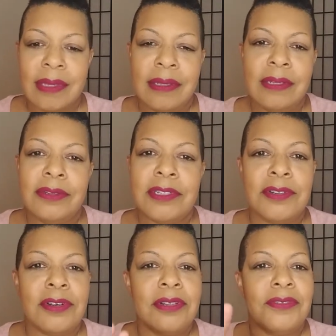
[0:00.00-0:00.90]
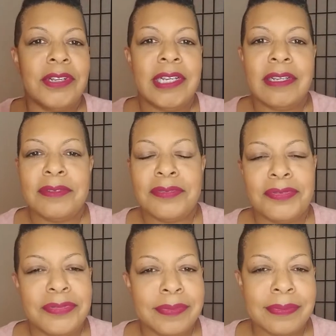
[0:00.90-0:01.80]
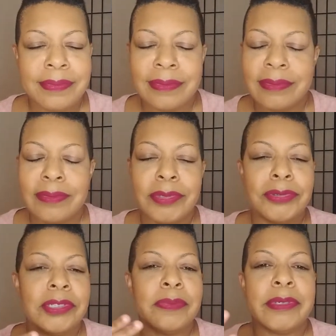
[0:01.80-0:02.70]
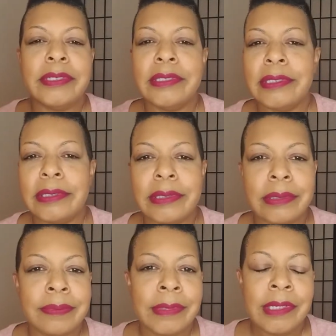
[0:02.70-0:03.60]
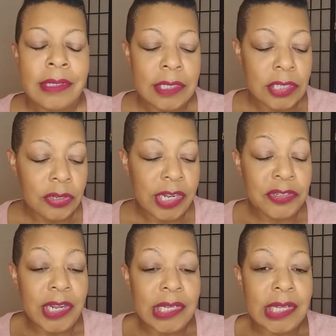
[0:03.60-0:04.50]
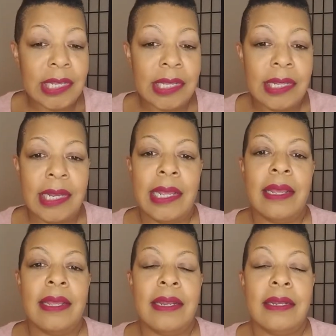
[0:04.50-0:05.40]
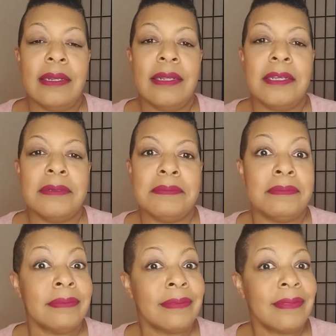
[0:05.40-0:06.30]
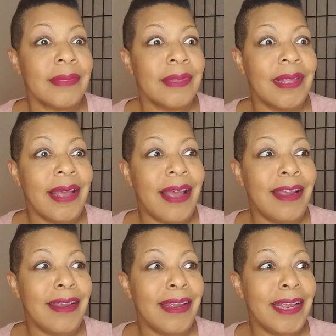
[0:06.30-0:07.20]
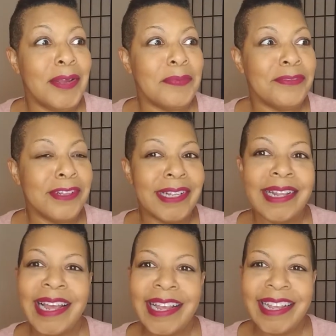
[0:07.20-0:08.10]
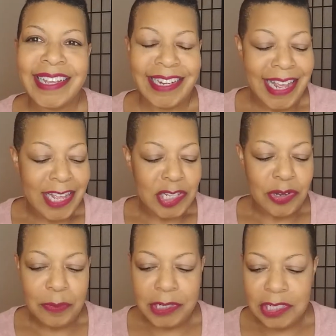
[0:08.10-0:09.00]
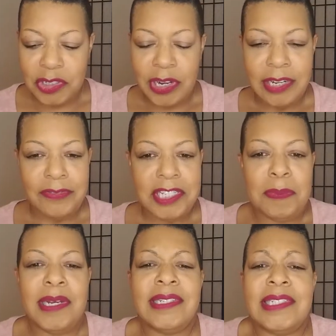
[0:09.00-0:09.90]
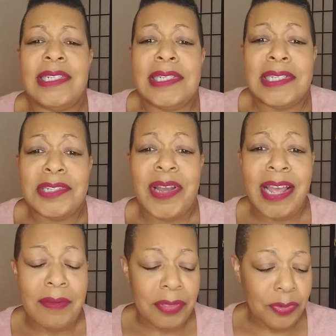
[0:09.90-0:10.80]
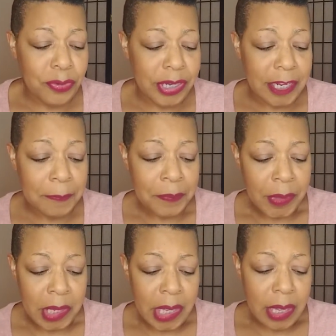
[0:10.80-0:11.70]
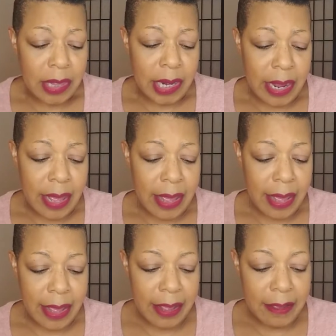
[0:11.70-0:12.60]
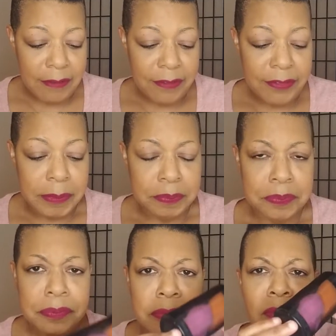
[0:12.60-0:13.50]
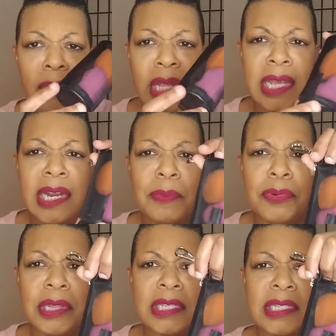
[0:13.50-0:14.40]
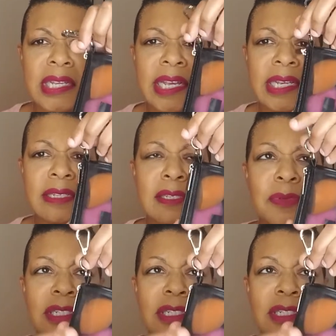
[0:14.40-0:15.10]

You know, it's all the rave beauty sponges. So I tried it again and I am really liking it. So I wanted to try different sponges. So I have three that I have, and I bought this case, which